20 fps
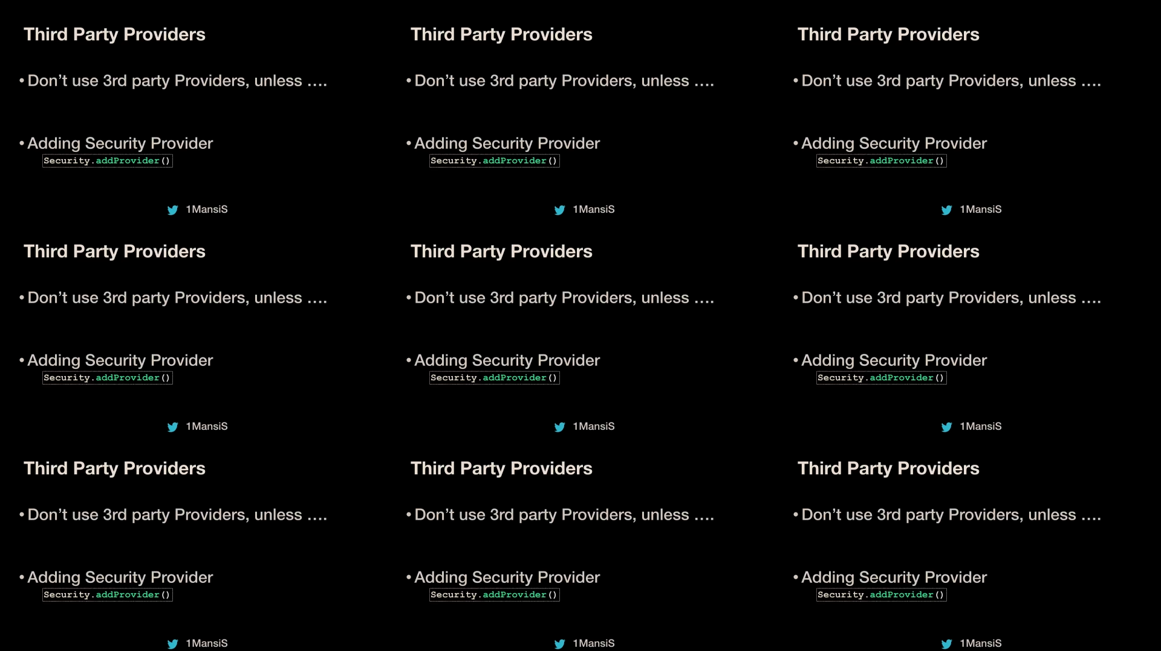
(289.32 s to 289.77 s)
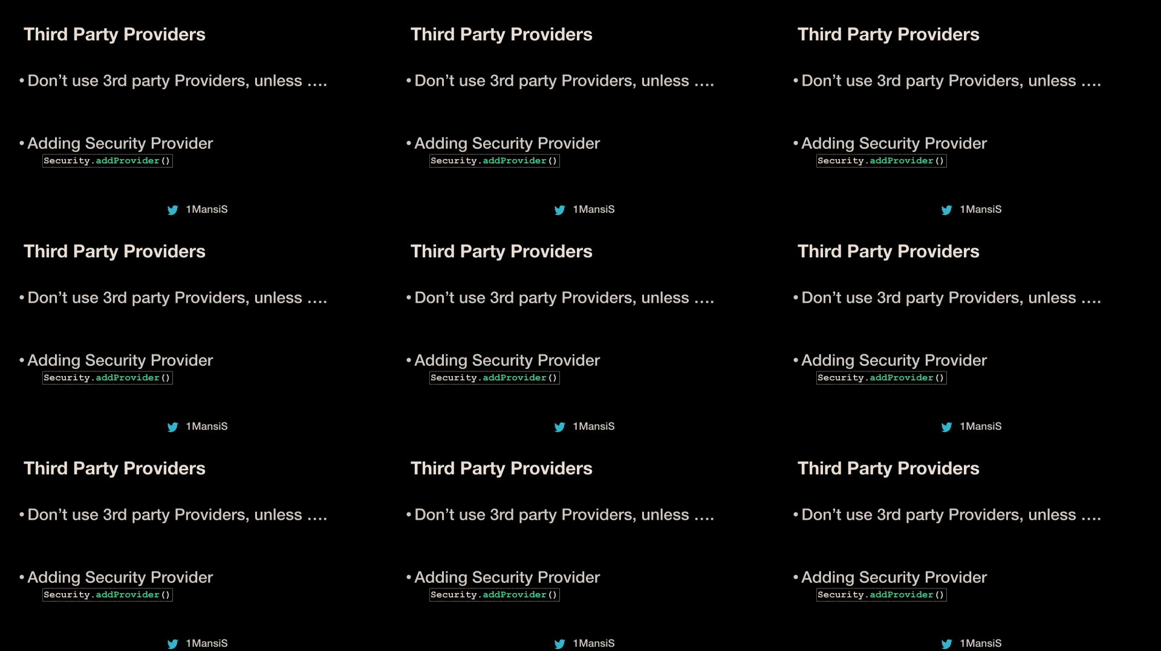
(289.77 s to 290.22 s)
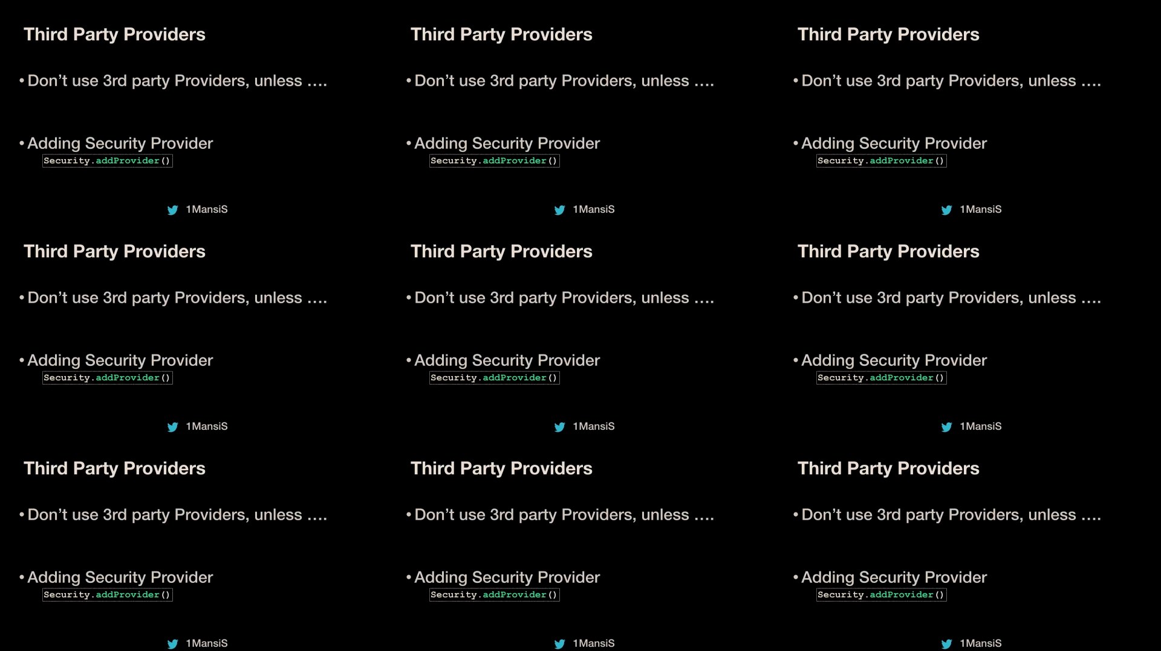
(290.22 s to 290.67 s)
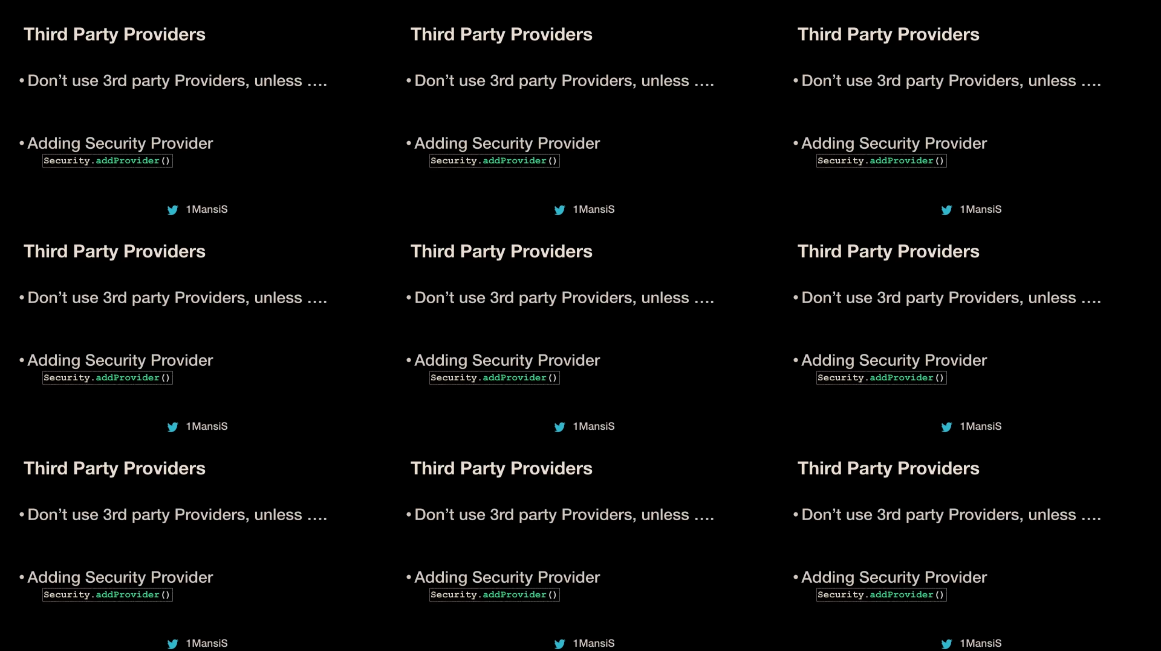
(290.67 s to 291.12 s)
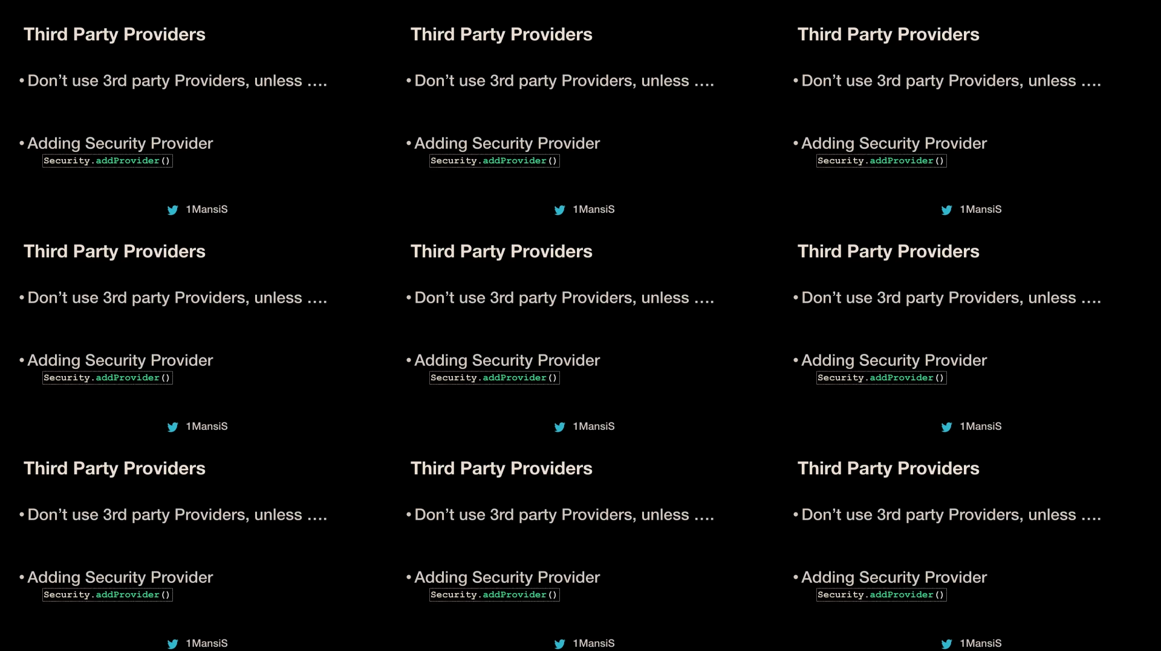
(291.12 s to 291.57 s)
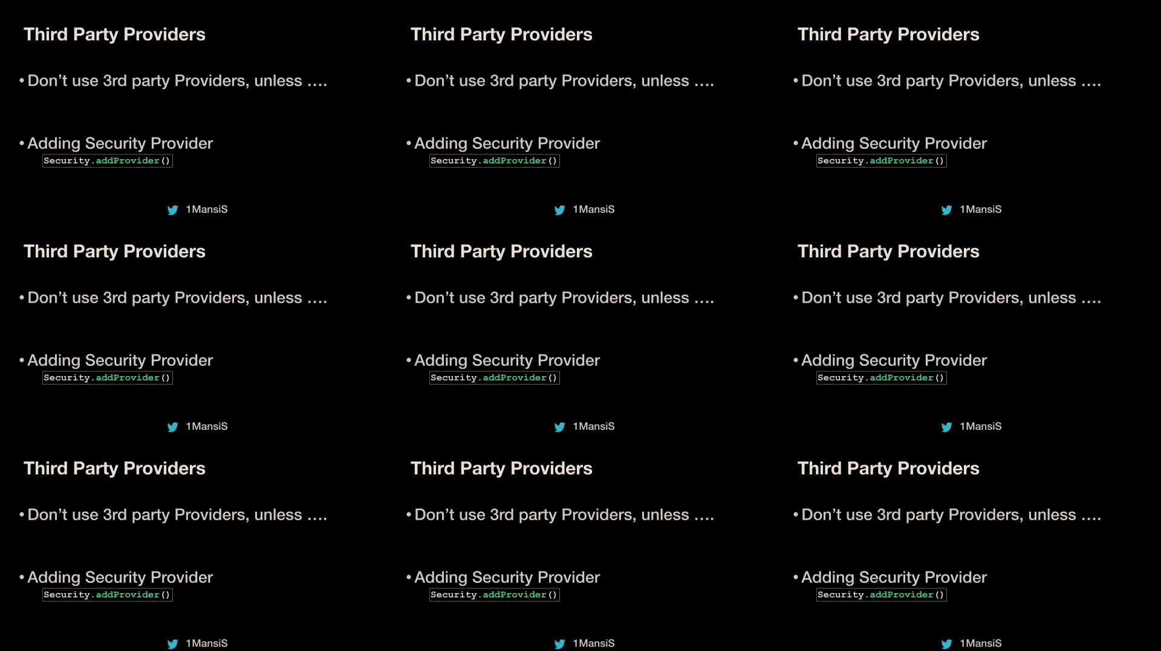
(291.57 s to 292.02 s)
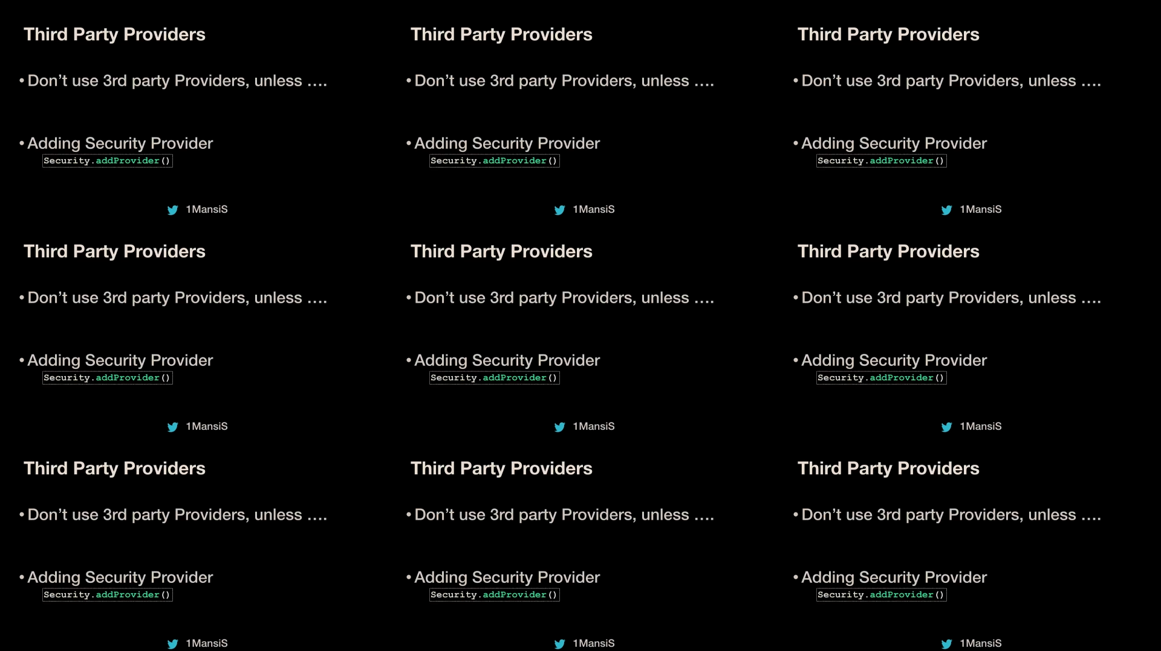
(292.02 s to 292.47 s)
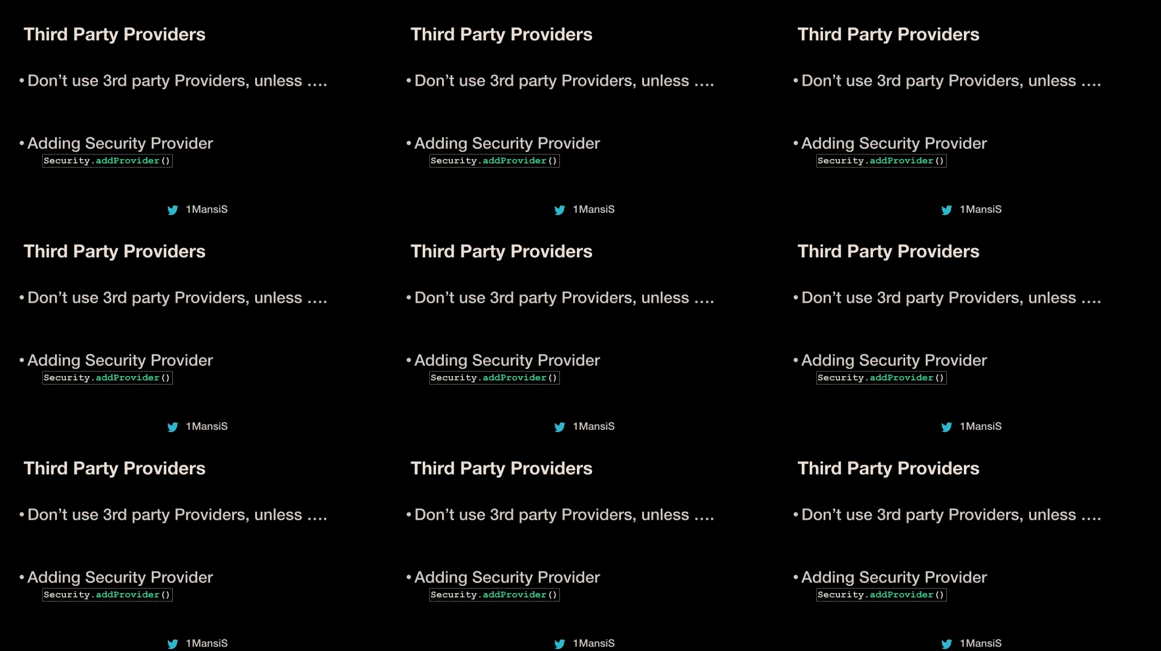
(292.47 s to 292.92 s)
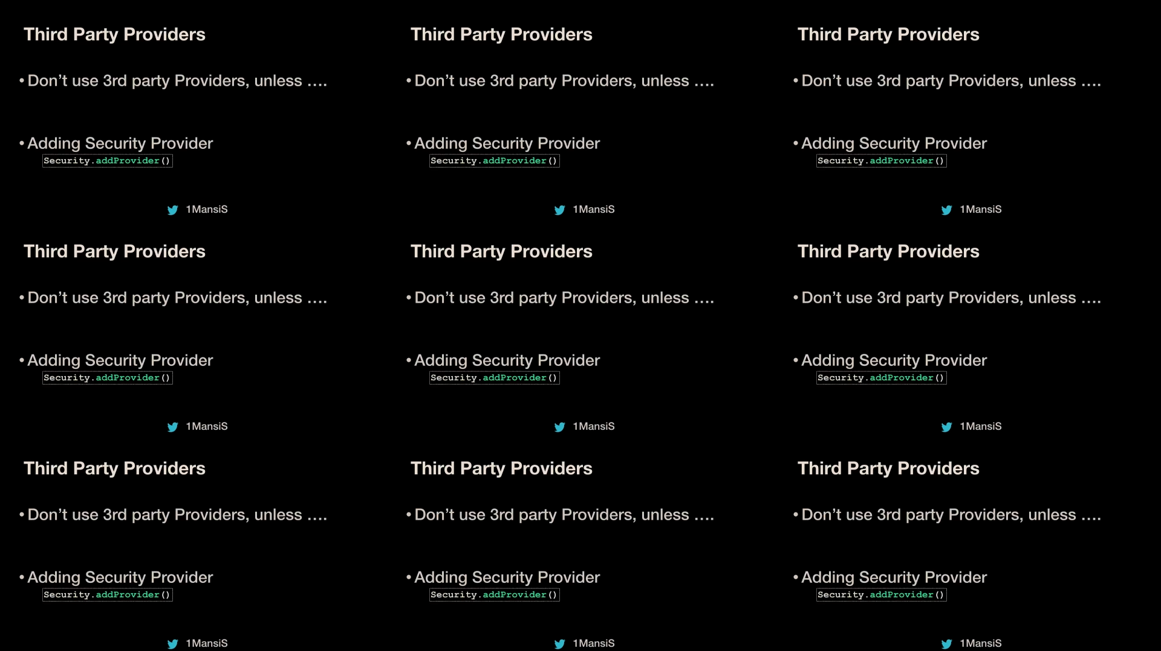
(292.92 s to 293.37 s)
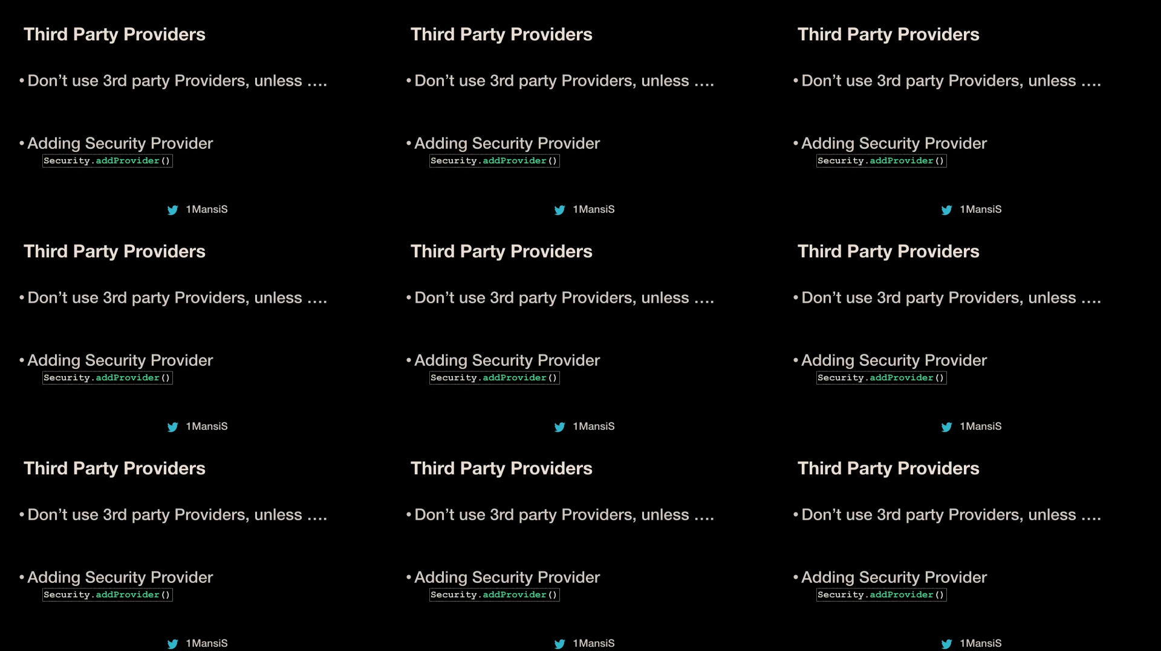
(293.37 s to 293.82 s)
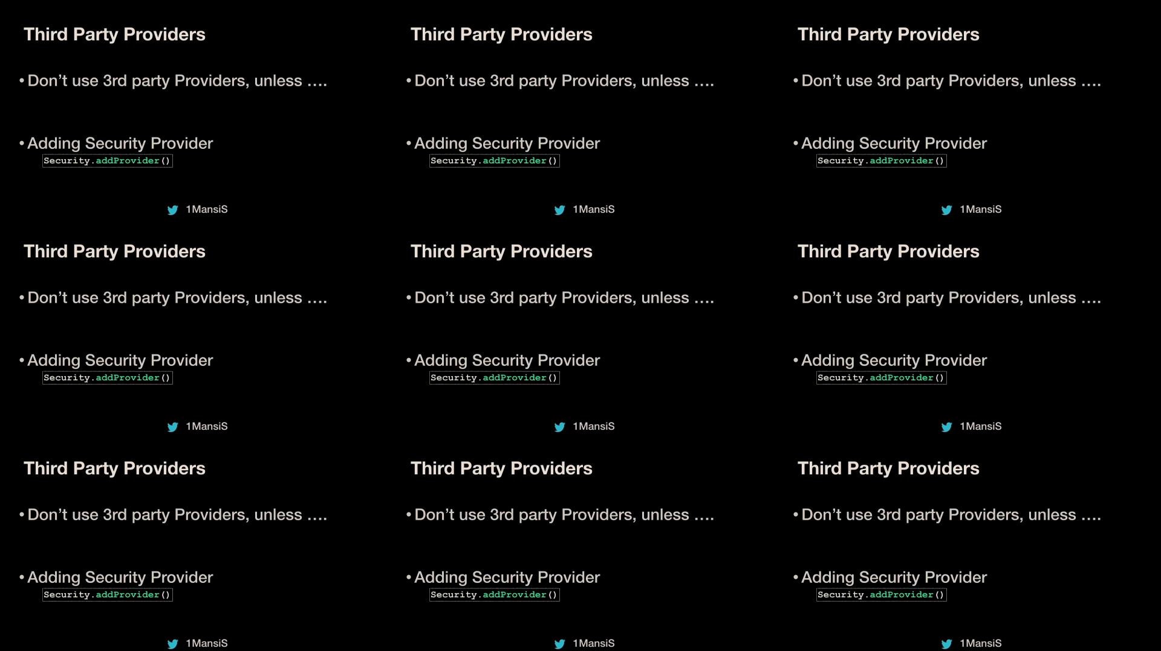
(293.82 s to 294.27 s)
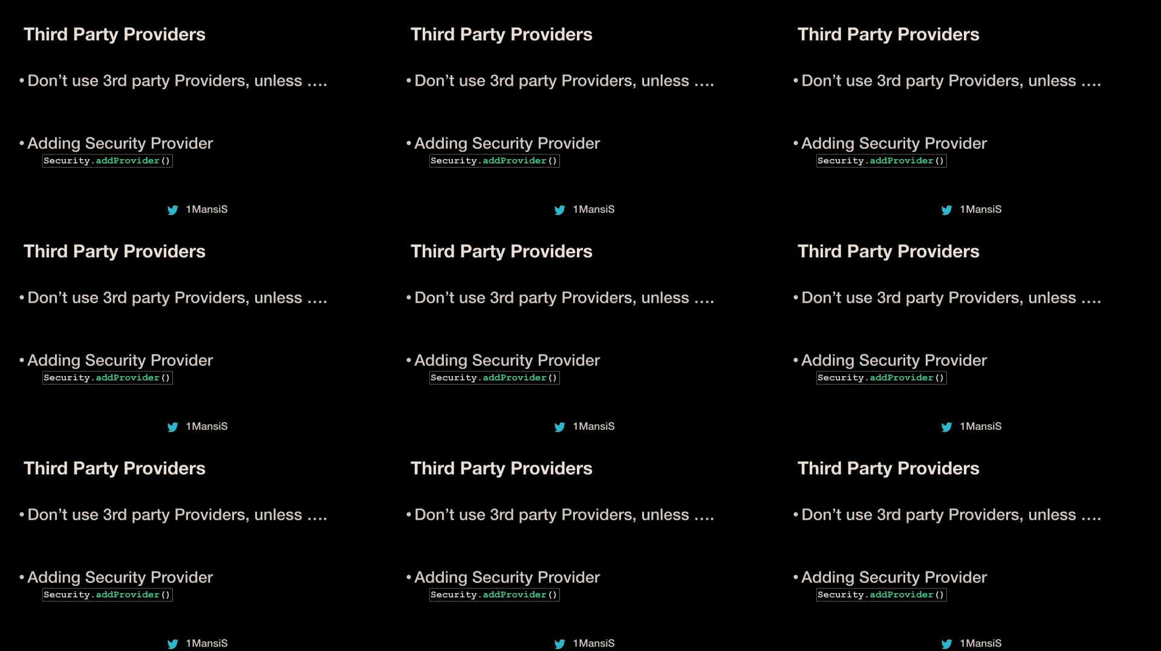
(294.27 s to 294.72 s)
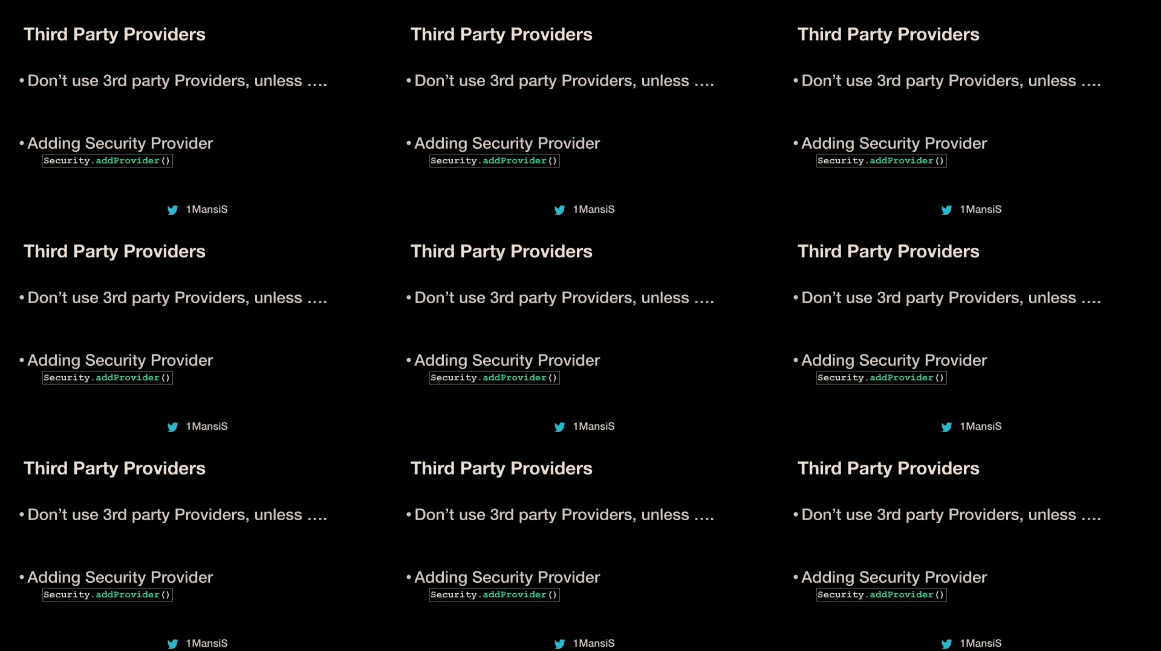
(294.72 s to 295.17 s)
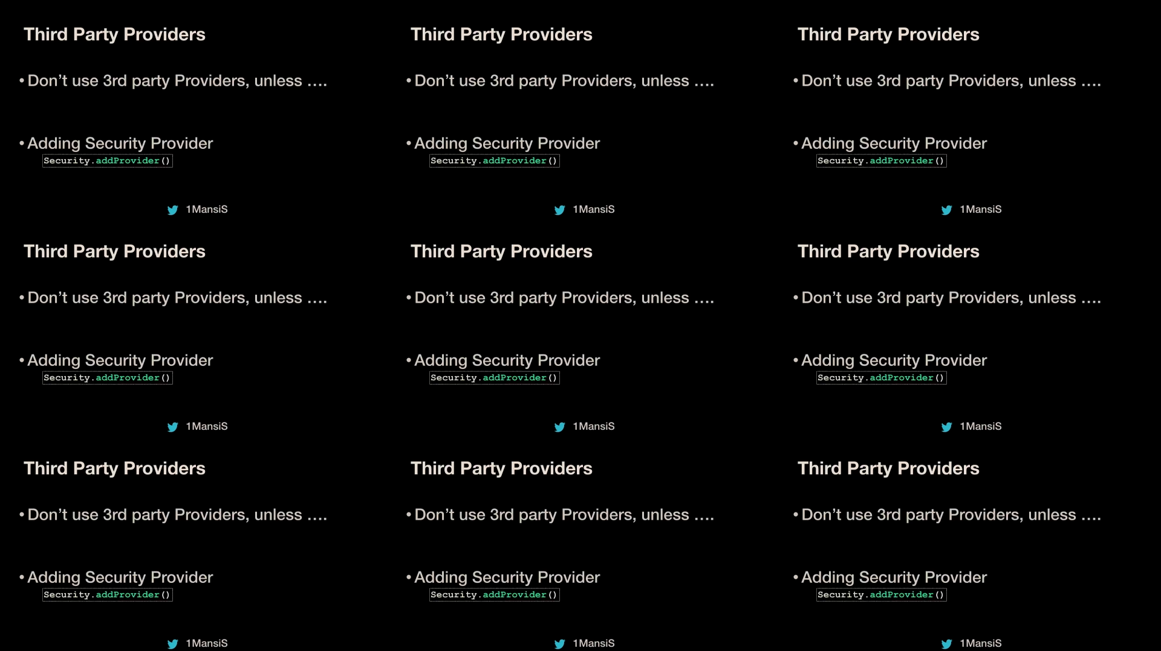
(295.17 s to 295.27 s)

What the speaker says: Nobody's mouth can be seen.